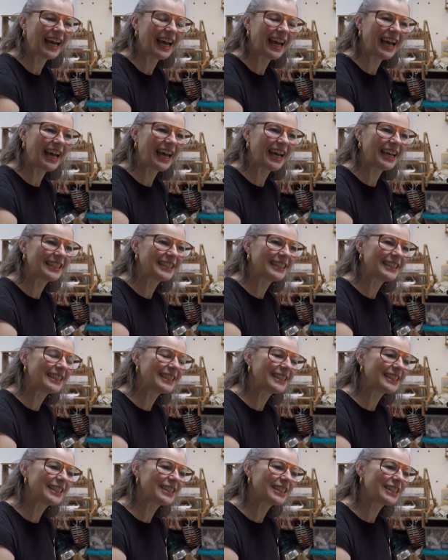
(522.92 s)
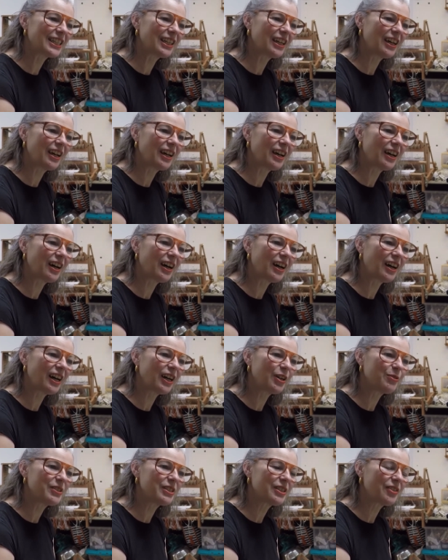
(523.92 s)
And
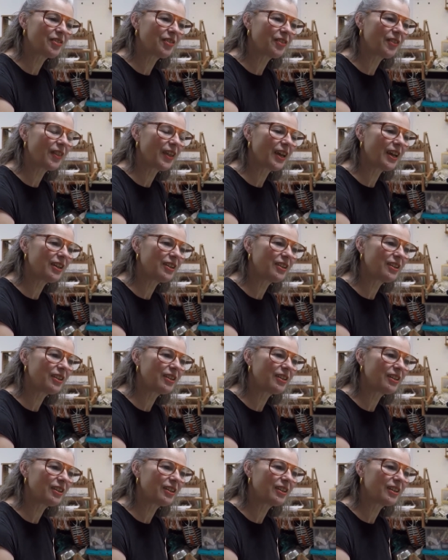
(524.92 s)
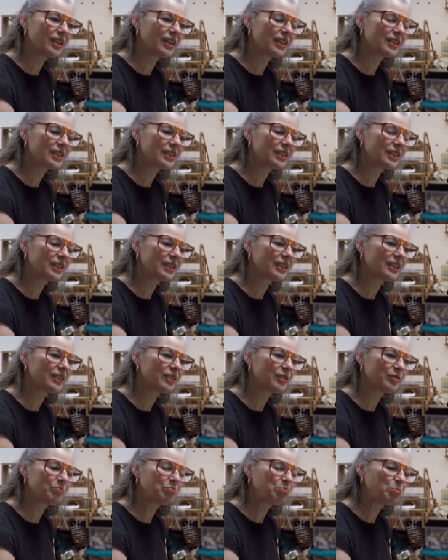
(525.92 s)
I was then,
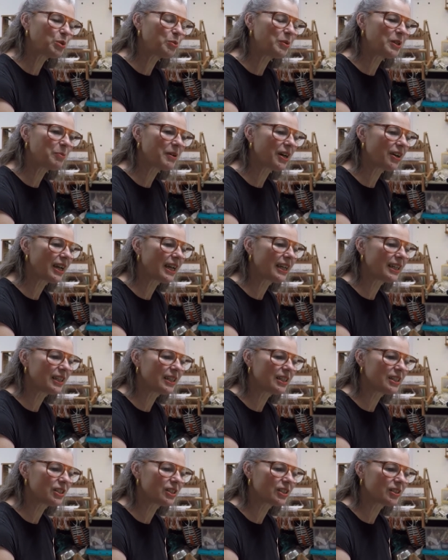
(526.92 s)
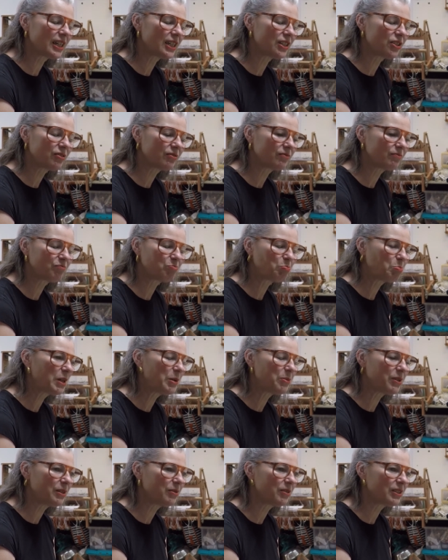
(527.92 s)
probably about 8,
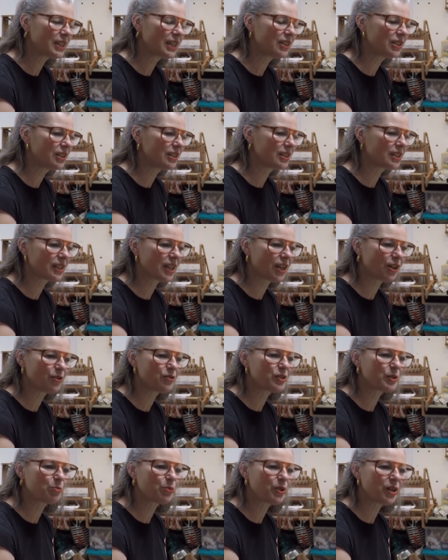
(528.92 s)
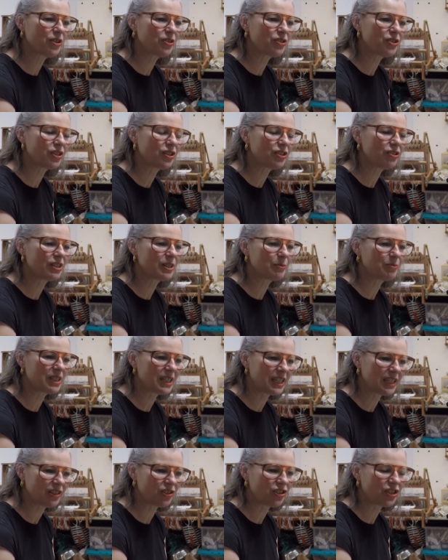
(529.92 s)
maybe 10 years ago, I was approached to do some
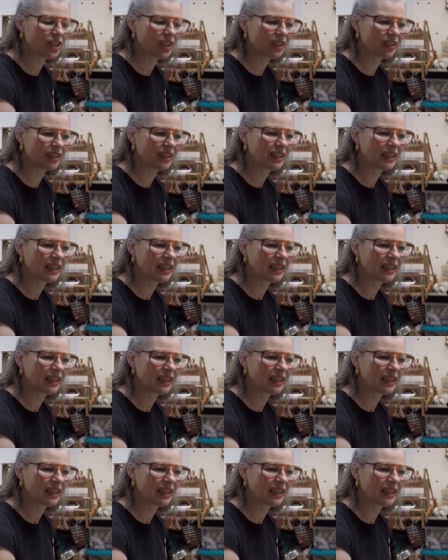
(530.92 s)
teaching.